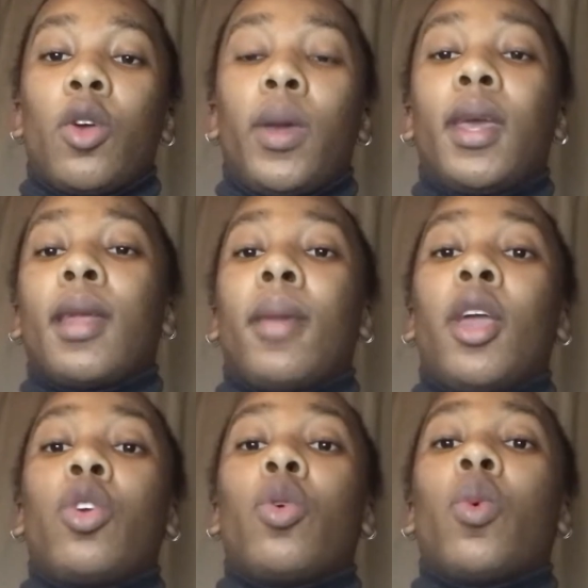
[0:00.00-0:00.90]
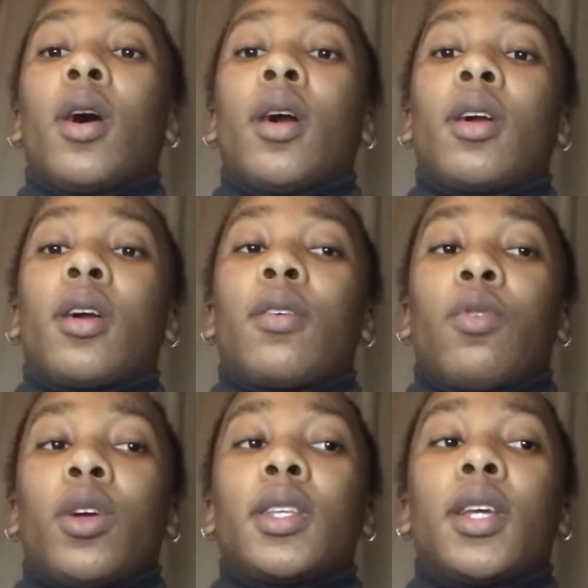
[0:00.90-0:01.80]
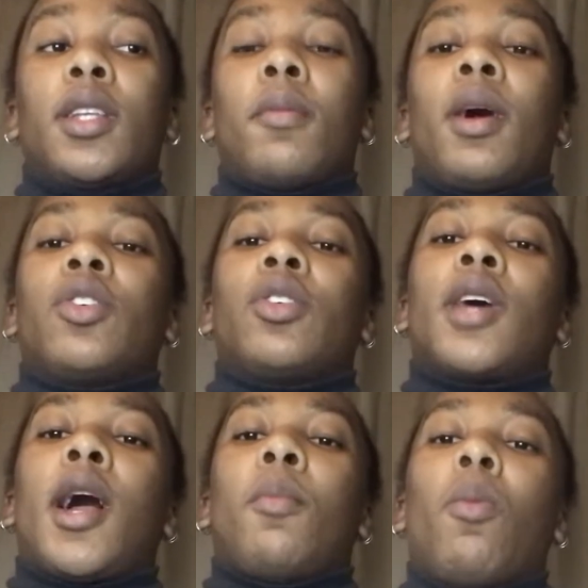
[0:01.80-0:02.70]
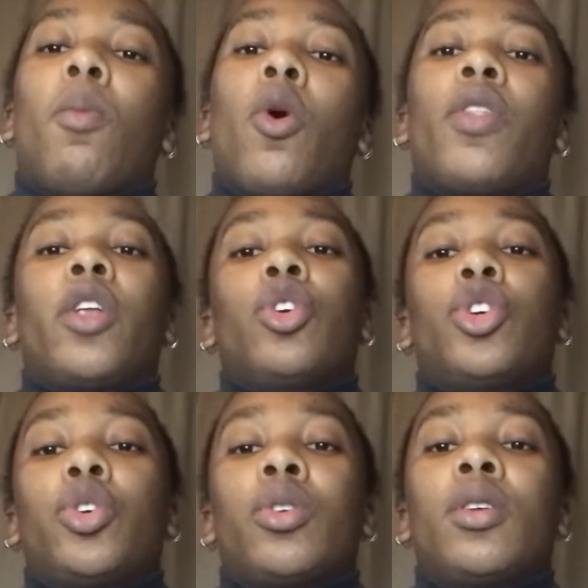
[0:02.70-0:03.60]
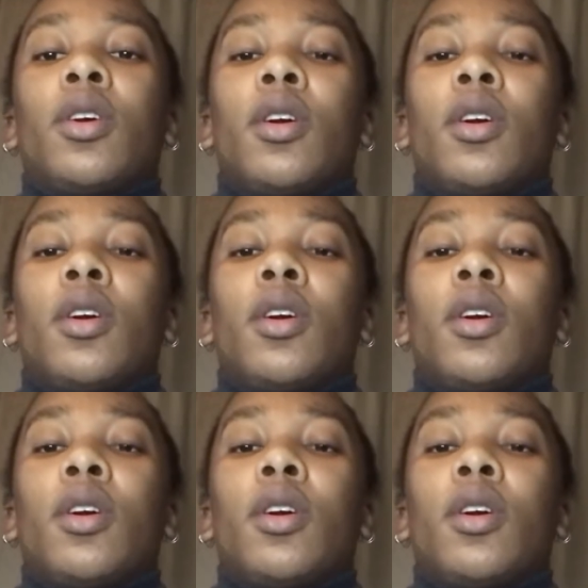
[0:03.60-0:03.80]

we can make you work for a certain amount of time or more than you should